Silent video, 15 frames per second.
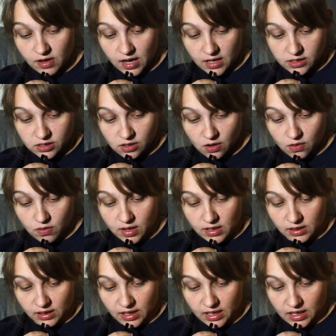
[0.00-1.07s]
though a
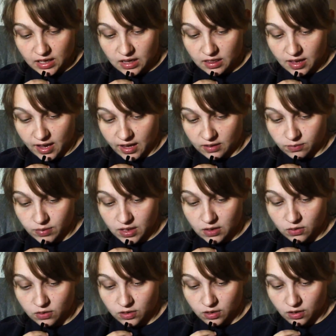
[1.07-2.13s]
lid that had been
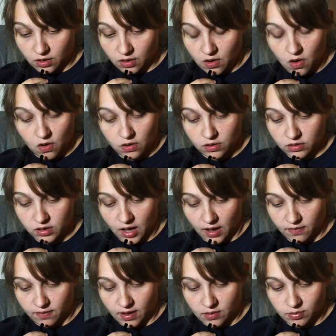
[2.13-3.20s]
on her all her life
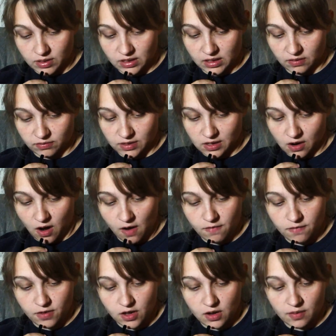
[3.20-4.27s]
had been lifted off.
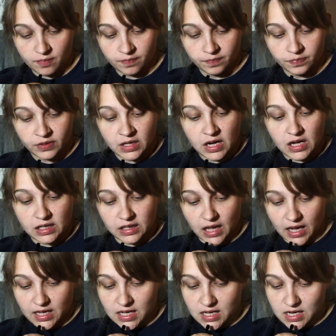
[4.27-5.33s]

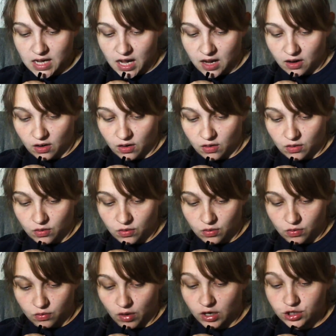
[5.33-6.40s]
Light and air
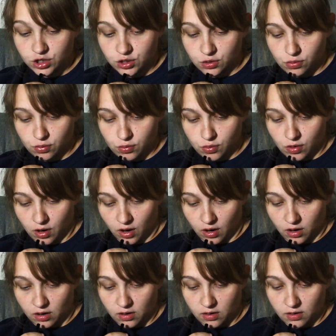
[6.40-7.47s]
rushed through her,
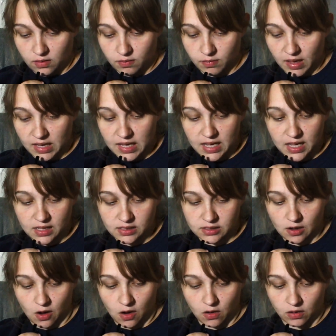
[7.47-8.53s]
making a
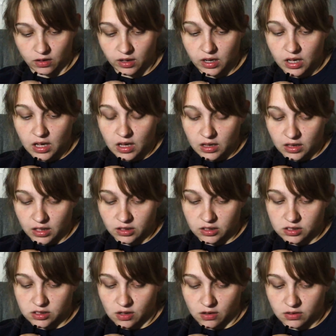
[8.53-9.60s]
song like the
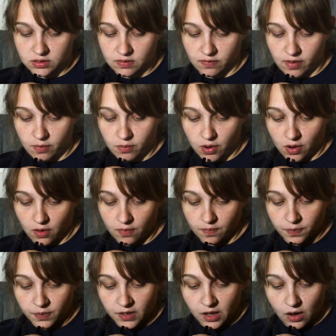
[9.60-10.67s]
songs of Ember,
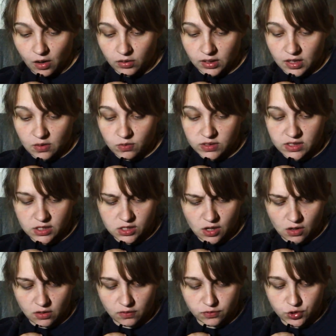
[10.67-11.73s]
only it was a song
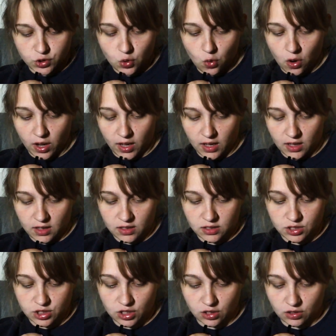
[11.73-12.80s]
of joy.
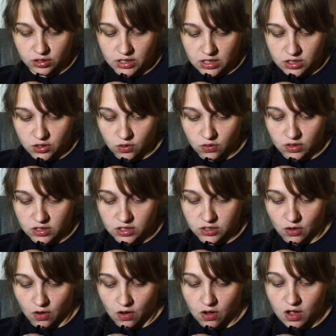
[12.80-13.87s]
She looked at Doon and
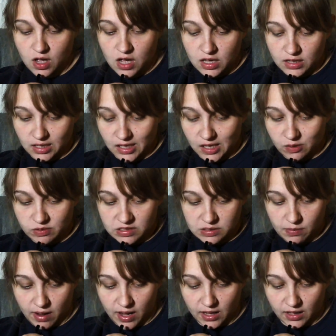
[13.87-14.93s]
saw that he was
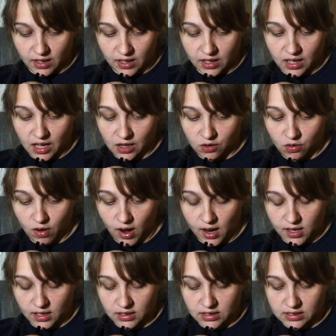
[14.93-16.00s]
smiling and crying
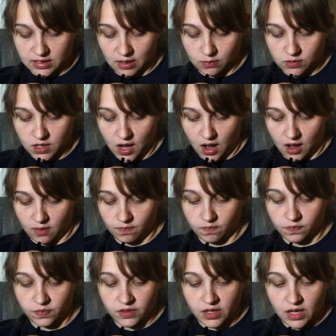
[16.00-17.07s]
at the same time,
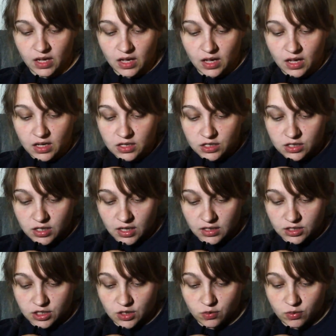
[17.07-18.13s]
and
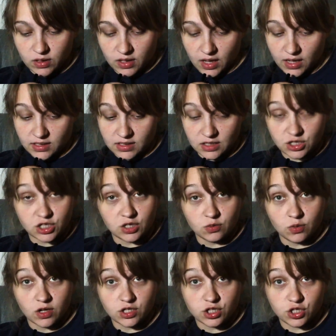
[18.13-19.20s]
she realized that she
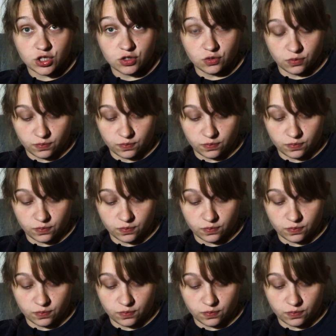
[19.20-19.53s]
was too.